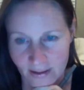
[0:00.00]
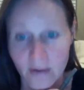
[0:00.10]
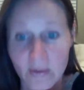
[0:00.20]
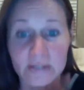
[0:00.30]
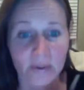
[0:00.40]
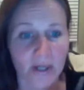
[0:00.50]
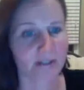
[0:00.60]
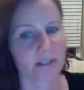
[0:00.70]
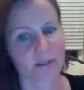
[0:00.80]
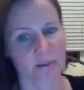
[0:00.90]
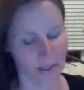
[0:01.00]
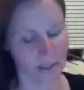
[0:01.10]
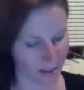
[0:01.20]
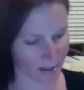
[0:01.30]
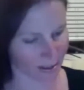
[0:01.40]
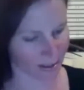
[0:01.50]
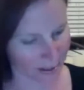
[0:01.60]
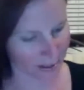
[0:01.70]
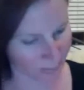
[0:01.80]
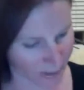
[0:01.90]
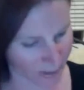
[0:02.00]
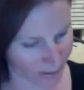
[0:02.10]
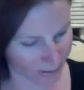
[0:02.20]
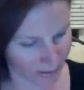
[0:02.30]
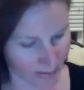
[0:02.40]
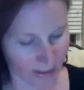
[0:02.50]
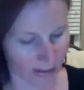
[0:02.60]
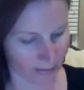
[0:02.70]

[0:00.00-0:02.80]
it's wrong too. Huh, that was weird. Okay.